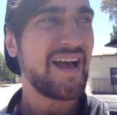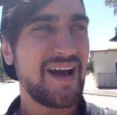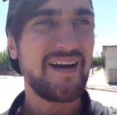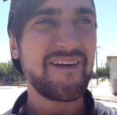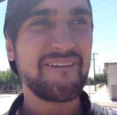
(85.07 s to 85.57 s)

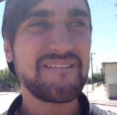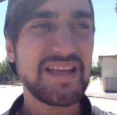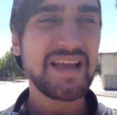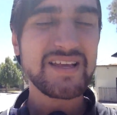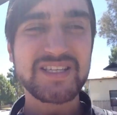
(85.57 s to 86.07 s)
Um,
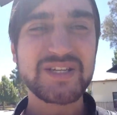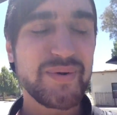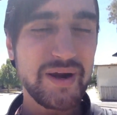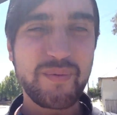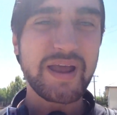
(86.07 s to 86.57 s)

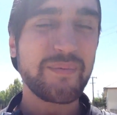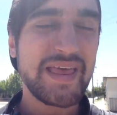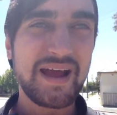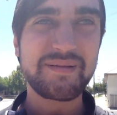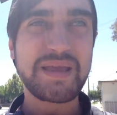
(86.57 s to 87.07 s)
straight away
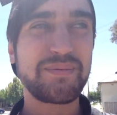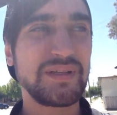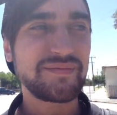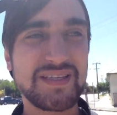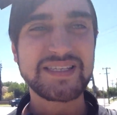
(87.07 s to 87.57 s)
without
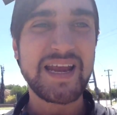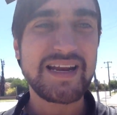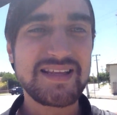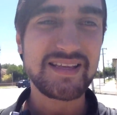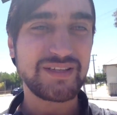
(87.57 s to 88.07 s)
people even saying
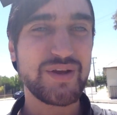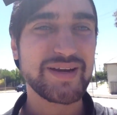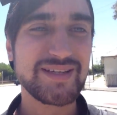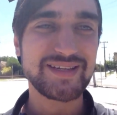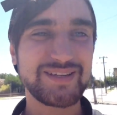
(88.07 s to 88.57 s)
anything you
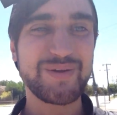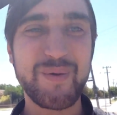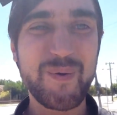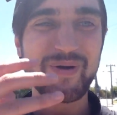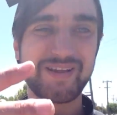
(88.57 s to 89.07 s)
actually you
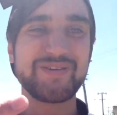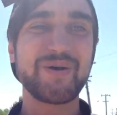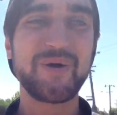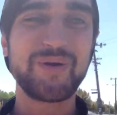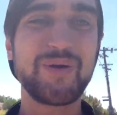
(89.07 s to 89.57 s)
already
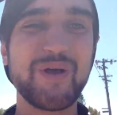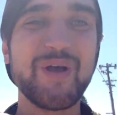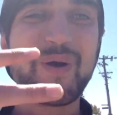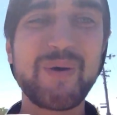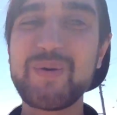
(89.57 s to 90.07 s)
know
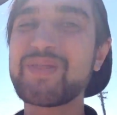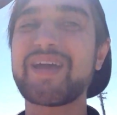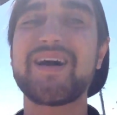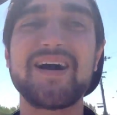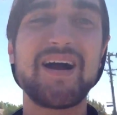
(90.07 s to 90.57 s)
who
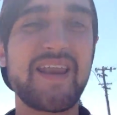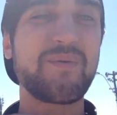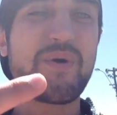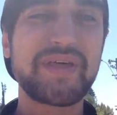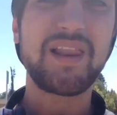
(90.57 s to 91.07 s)
they are
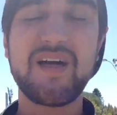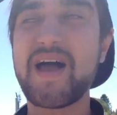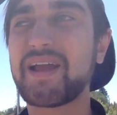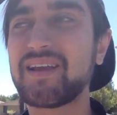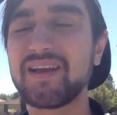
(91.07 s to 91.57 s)
and what they're
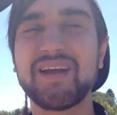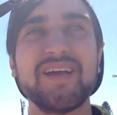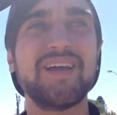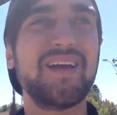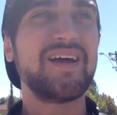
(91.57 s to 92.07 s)
like
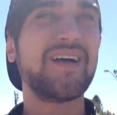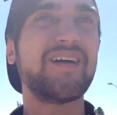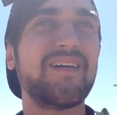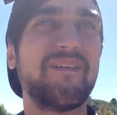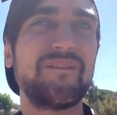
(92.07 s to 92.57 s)

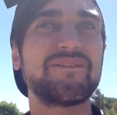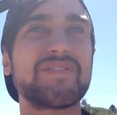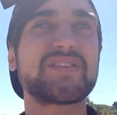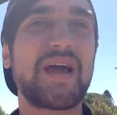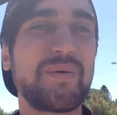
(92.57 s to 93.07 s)
um, so